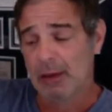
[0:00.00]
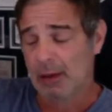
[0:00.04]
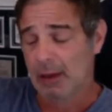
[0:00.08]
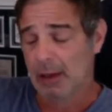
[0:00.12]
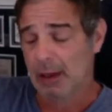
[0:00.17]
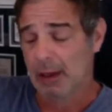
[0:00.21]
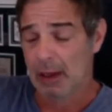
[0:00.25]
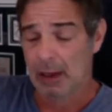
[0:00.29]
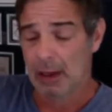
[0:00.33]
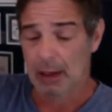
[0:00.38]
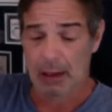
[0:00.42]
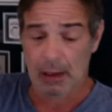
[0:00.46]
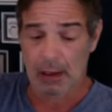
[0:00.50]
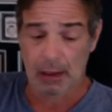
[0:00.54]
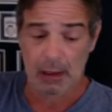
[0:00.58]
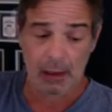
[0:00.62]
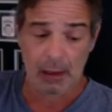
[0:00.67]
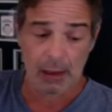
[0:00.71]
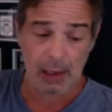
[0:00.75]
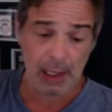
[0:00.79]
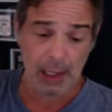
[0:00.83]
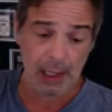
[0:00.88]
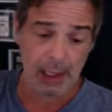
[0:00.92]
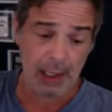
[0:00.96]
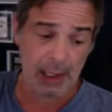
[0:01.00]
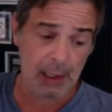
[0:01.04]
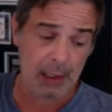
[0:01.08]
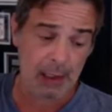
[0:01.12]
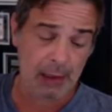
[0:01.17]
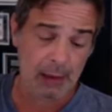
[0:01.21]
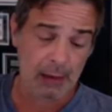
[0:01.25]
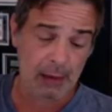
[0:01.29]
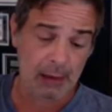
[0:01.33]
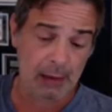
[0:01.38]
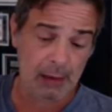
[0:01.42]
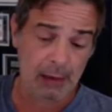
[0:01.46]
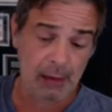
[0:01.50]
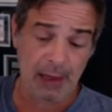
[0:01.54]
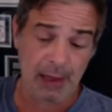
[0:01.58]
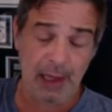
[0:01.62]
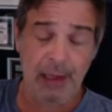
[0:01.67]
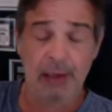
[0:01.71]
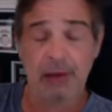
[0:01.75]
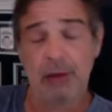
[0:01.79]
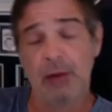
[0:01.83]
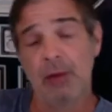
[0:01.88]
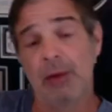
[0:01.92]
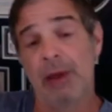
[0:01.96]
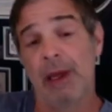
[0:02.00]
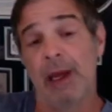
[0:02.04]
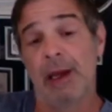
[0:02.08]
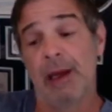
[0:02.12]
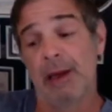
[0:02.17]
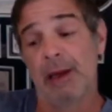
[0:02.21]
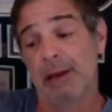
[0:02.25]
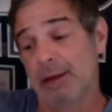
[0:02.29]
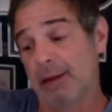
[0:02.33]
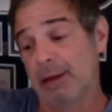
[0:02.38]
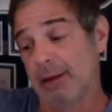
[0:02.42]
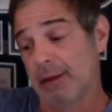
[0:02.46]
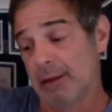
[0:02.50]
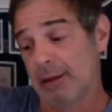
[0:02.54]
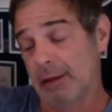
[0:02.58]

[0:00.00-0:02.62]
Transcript: And then you get